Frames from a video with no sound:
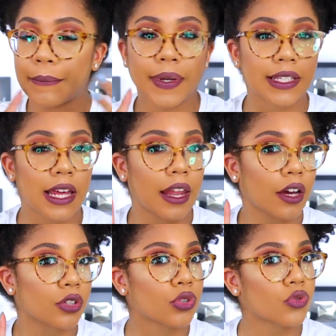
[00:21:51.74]
but it's not like
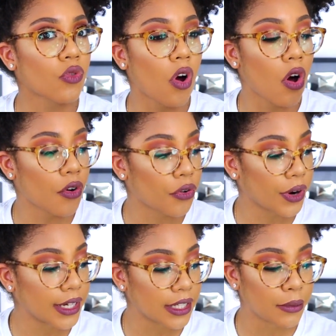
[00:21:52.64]
a strong,
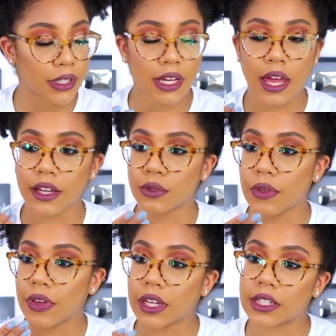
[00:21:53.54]
crazy metallic, so
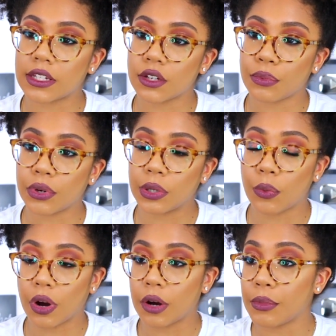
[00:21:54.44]
I think it's still pretty
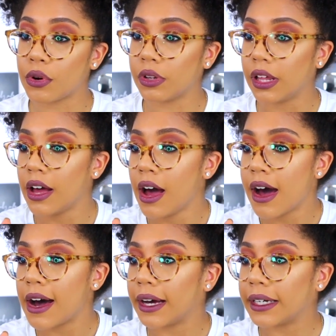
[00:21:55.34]
wearable.
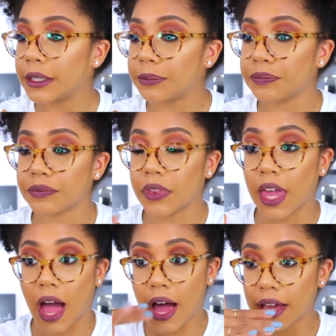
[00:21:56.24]

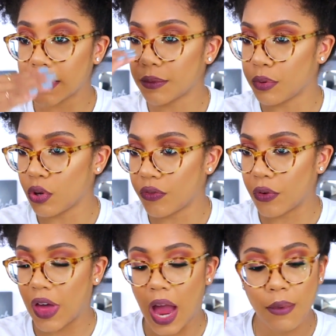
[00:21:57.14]
The eyes,
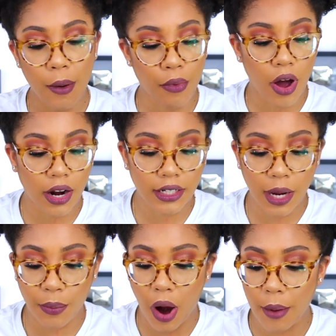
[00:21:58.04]
beautiful. The eyebrow product,
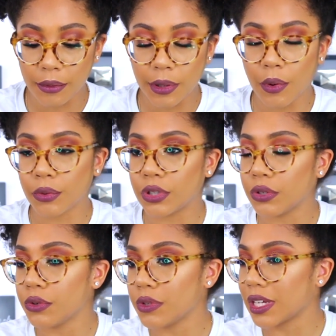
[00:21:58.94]
I probably won't
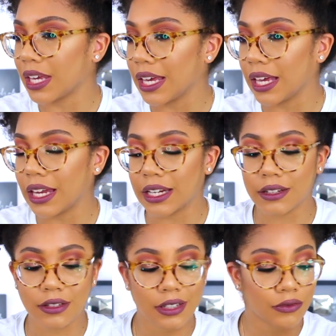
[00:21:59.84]
use again.
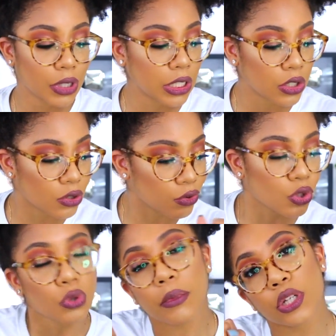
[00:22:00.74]
It didn't really do
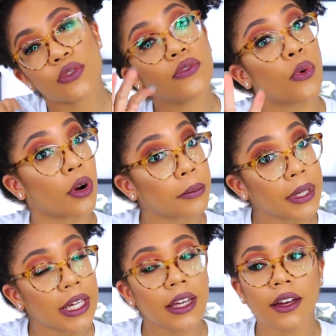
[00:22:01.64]
too much for
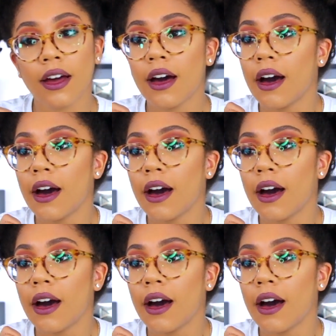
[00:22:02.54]
me.